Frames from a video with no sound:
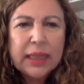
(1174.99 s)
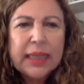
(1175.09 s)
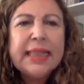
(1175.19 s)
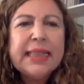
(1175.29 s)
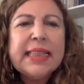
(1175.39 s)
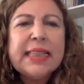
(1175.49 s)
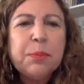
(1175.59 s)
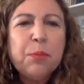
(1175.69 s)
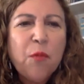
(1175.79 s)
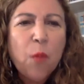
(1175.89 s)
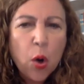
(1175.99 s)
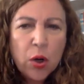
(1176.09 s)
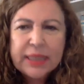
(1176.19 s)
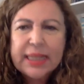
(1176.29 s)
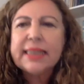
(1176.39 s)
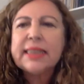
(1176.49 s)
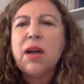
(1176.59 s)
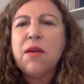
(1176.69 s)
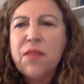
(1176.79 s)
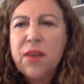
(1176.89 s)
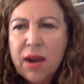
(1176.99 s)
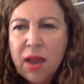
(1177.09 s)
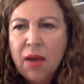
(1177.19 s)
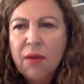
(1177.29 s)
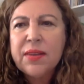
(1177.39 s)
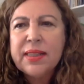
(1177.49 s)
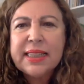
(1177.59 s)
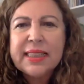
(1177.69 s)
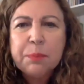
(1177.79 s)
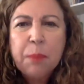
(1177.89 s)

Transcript: in this vortex of love and this